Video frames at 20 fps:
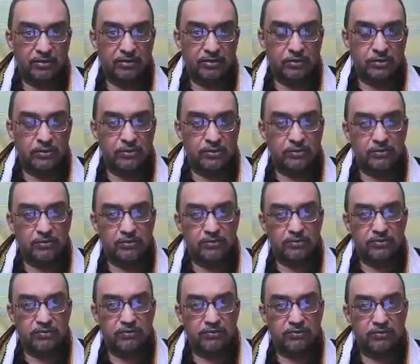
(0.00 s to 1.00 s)
So
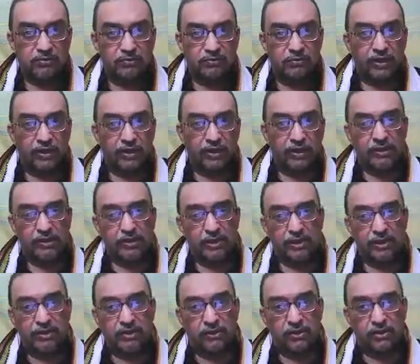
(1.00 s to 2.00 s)
when the
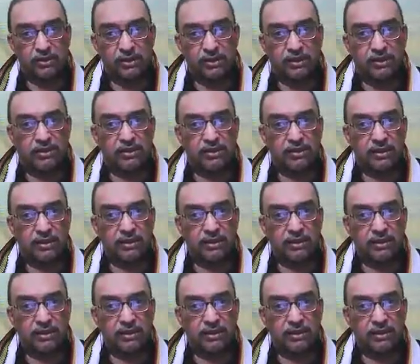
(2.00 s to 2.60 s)
sun crosses